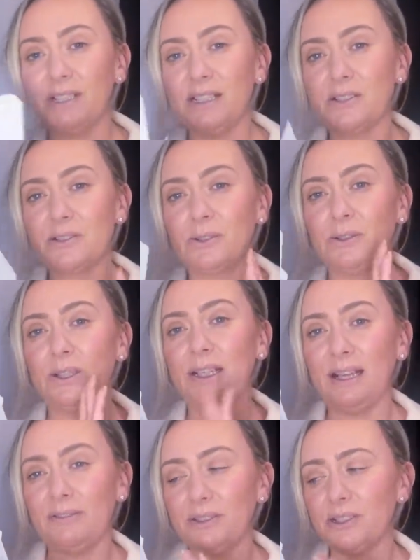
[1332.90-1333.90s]
in, so
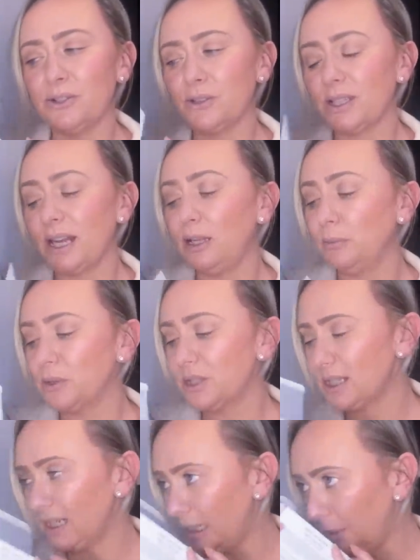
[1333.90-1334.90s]
lavender does help with
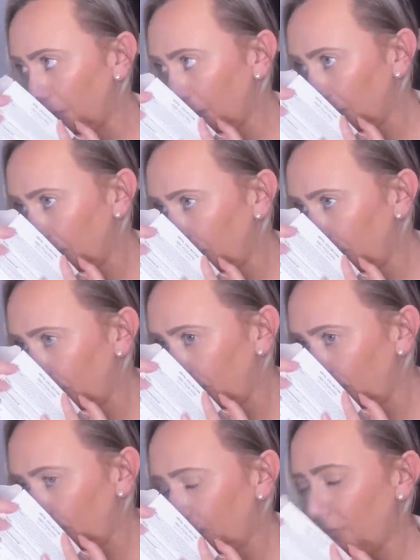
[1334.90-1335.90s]
sleep.
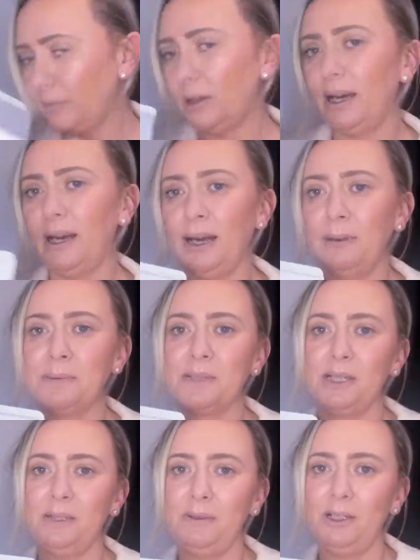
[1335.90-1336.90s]

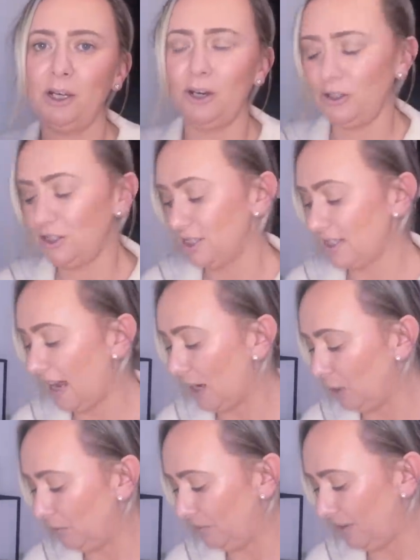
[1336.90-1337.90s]
Absolutely gorgeous, I
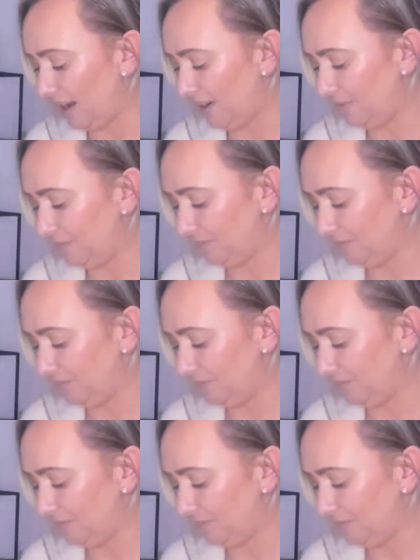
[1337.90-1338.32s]
love that.